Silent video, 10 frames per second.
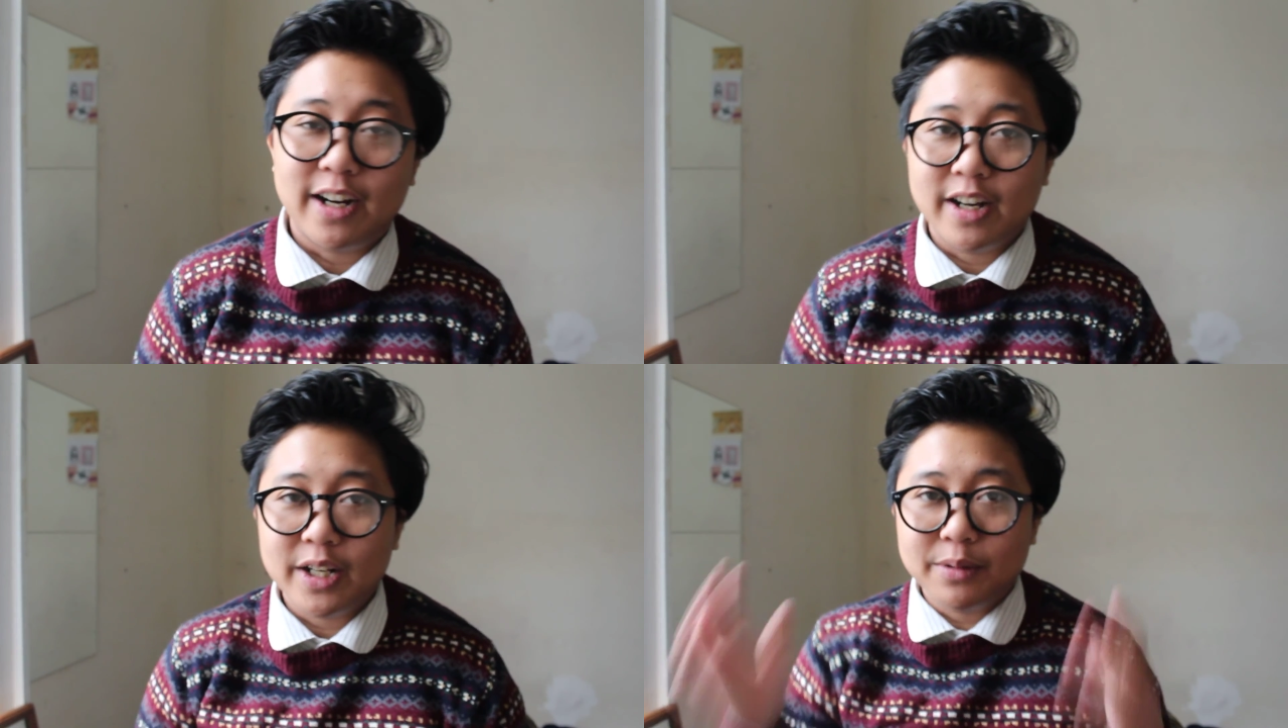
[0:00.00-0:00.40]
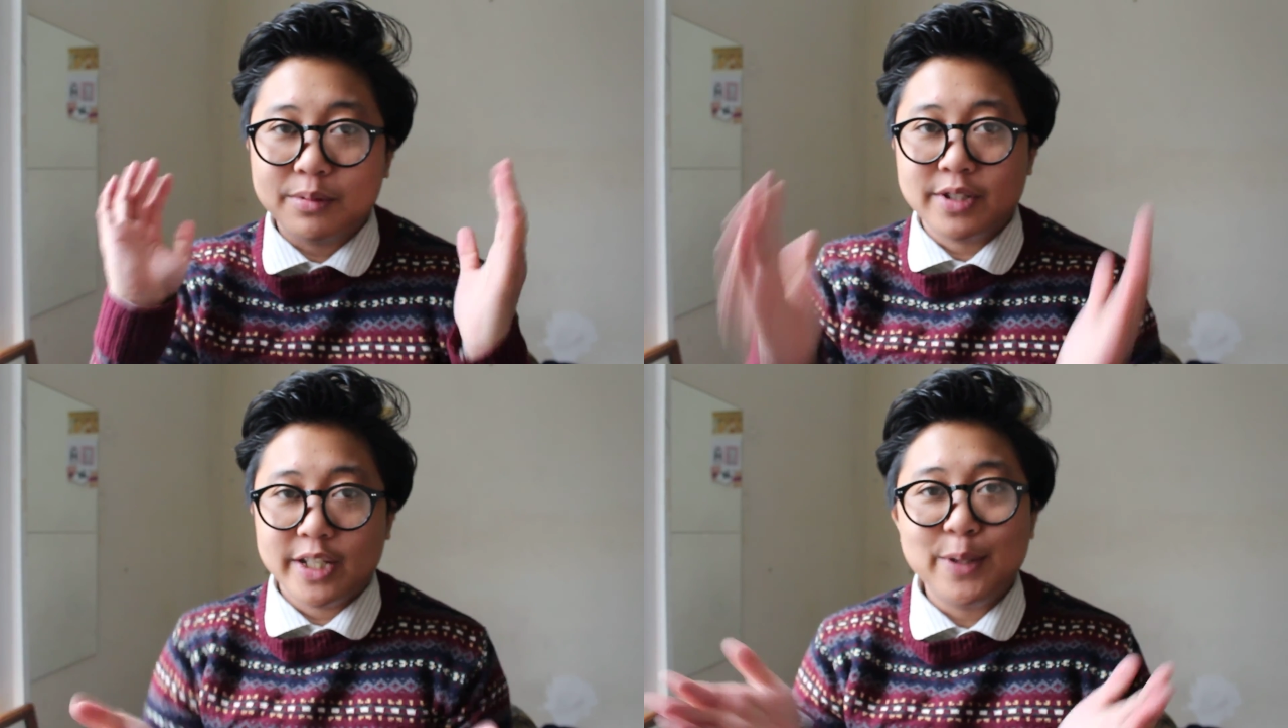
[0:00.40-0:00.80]
I
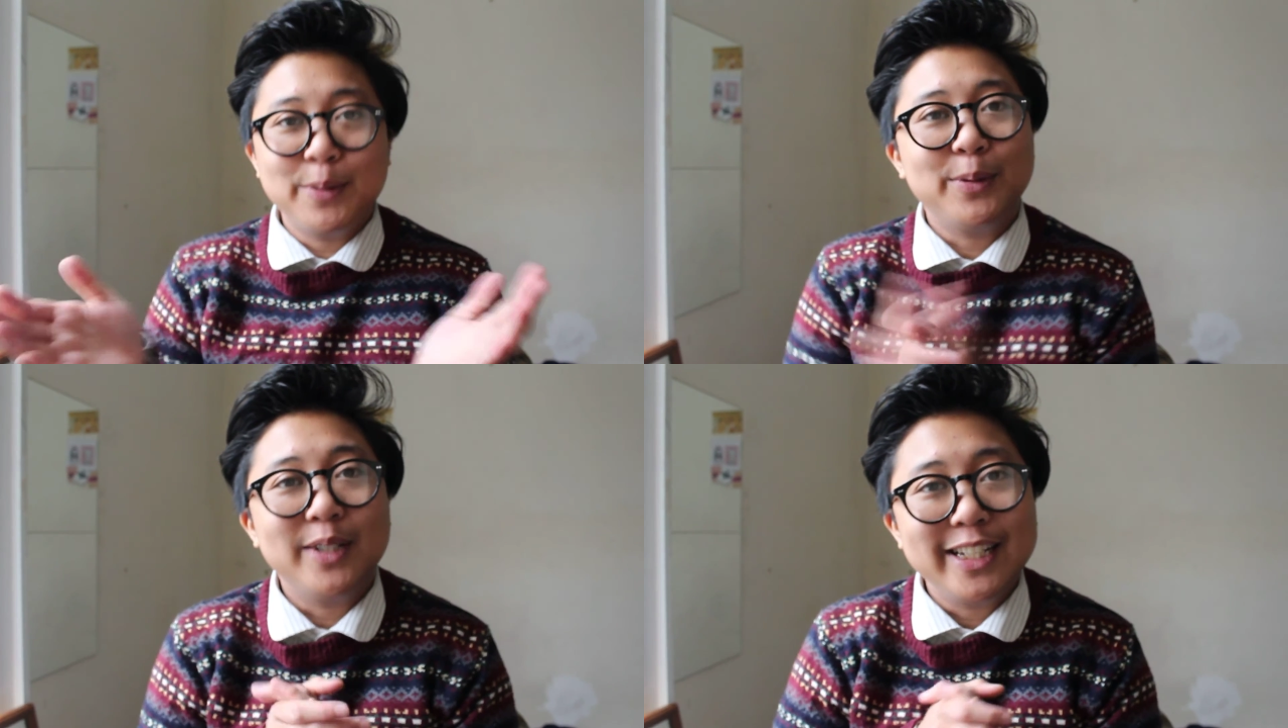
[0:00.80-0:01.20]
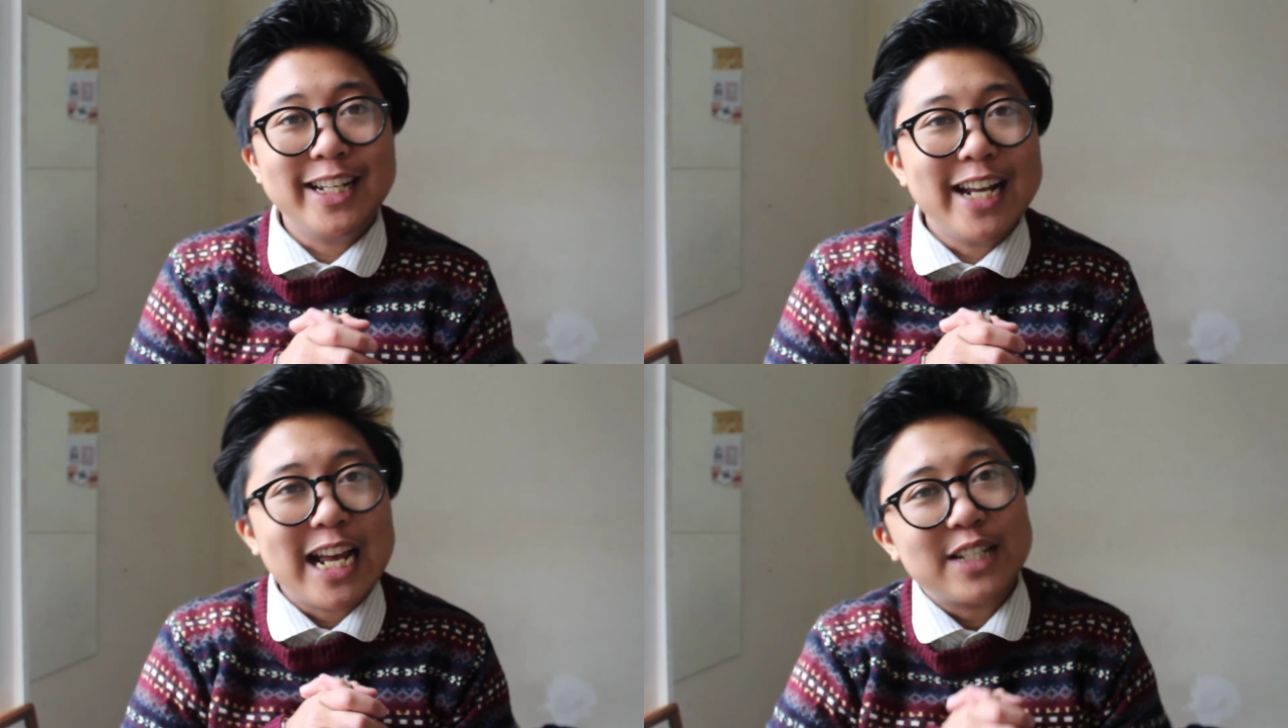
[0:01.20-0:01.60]
will see you all in
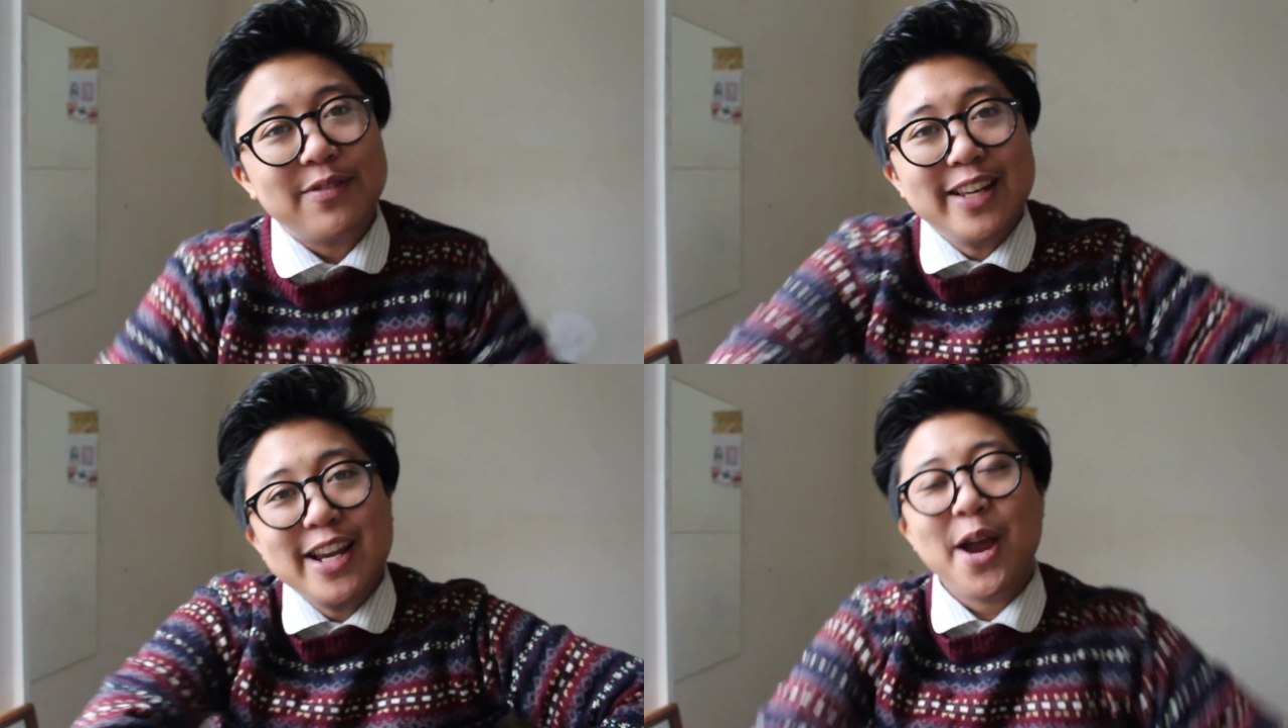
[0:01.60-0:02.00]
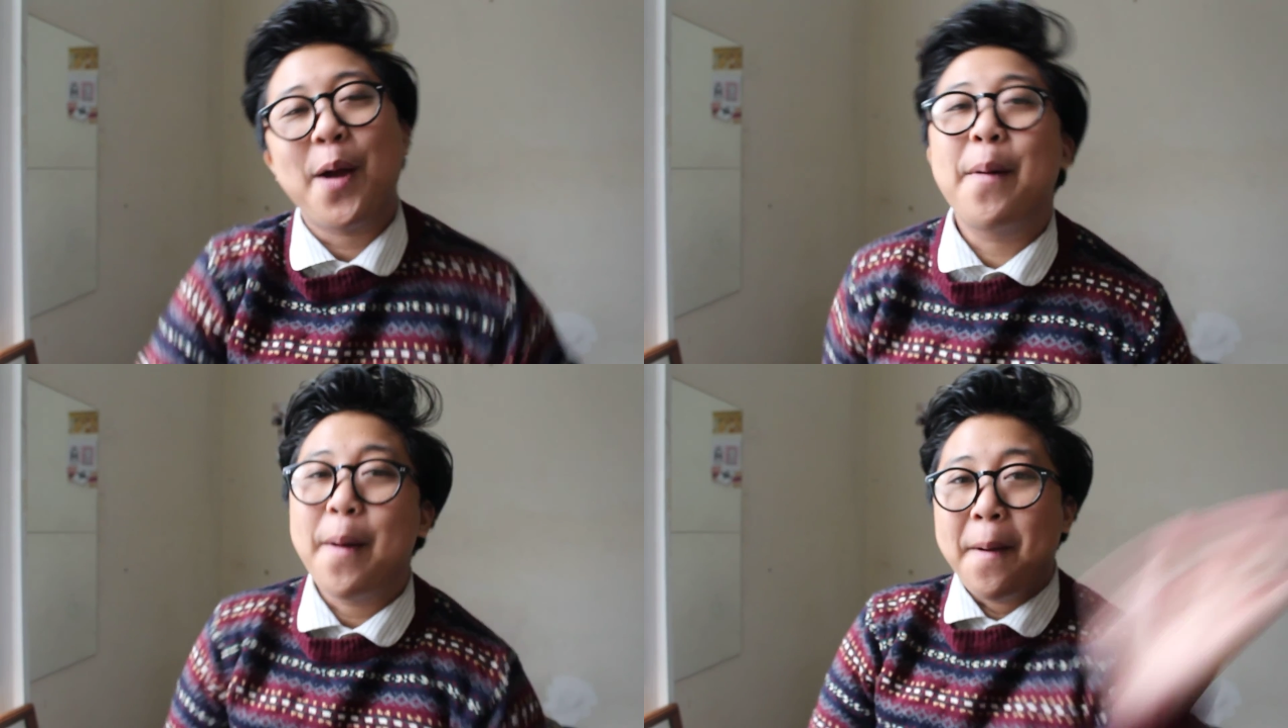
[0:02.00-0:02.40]
the next
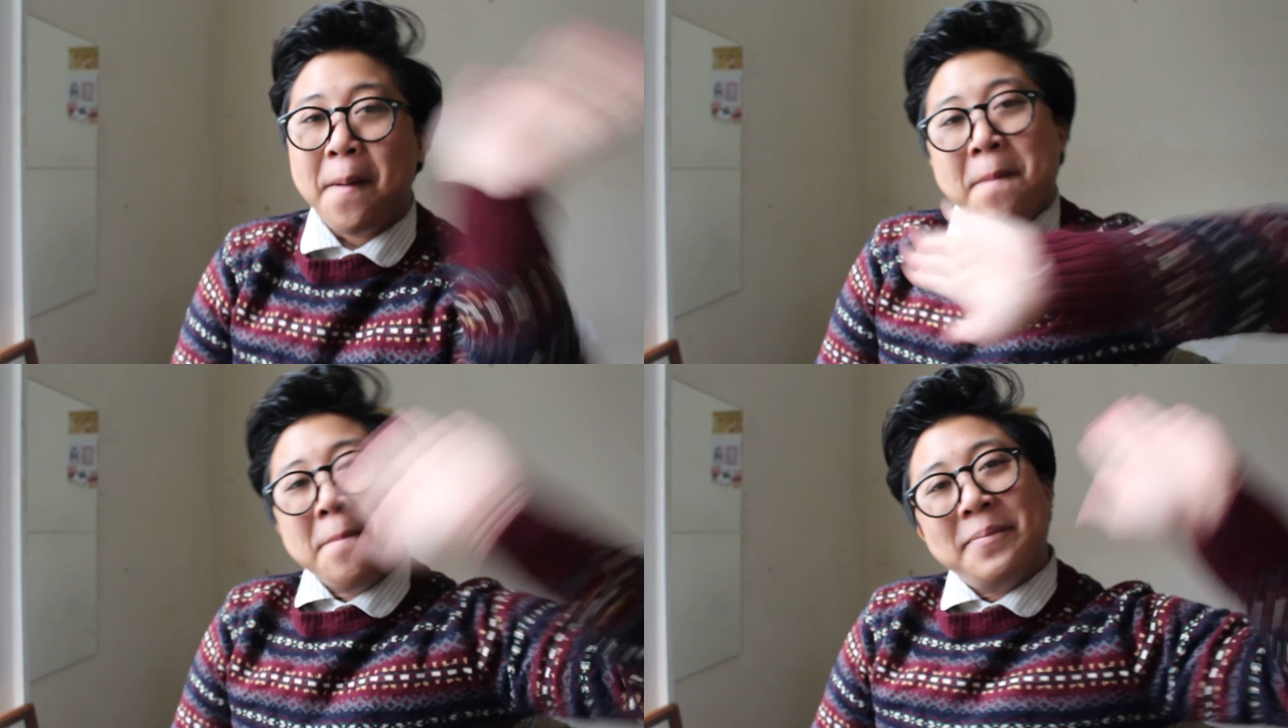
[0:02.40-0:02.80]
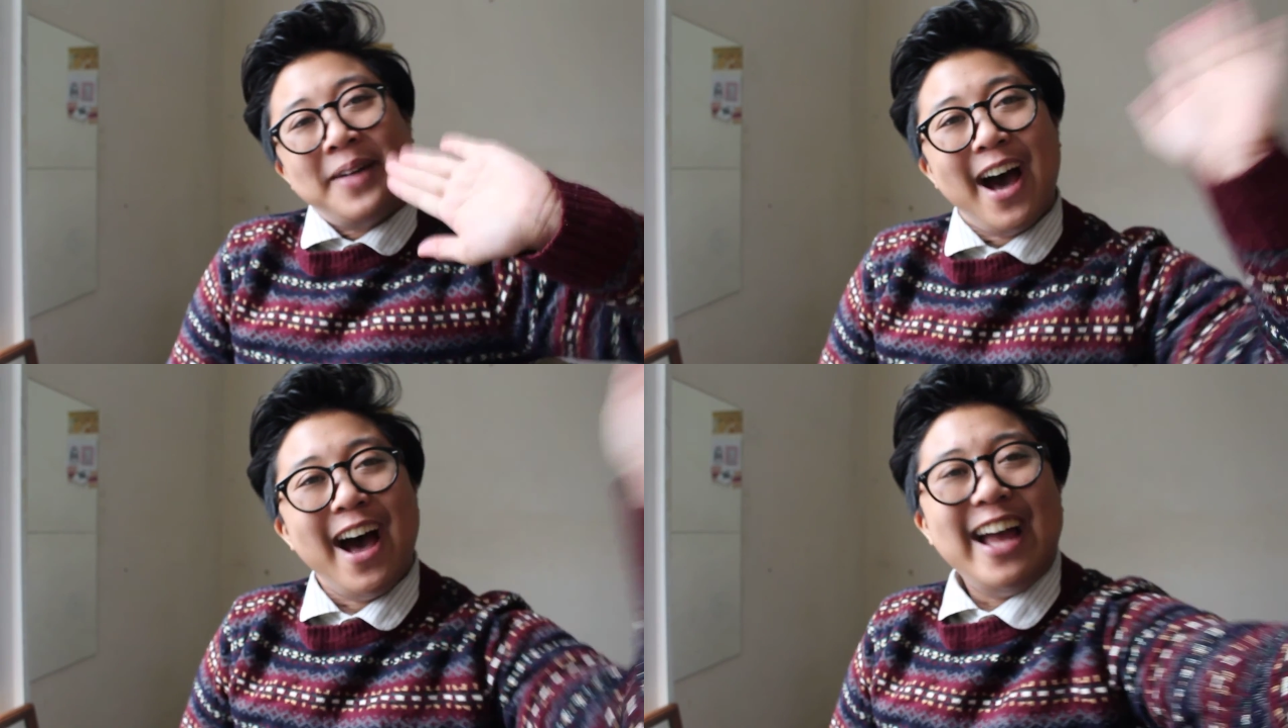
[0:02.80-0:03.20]
video.
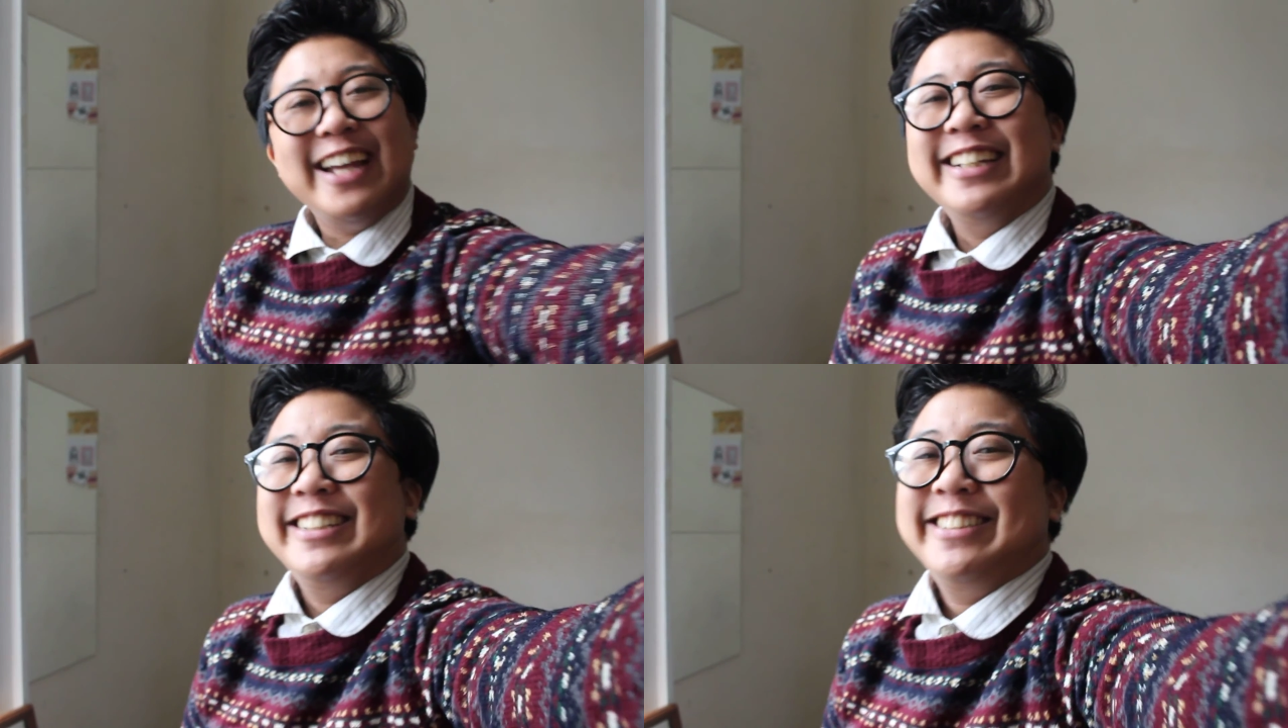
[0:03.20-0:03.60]
Bye.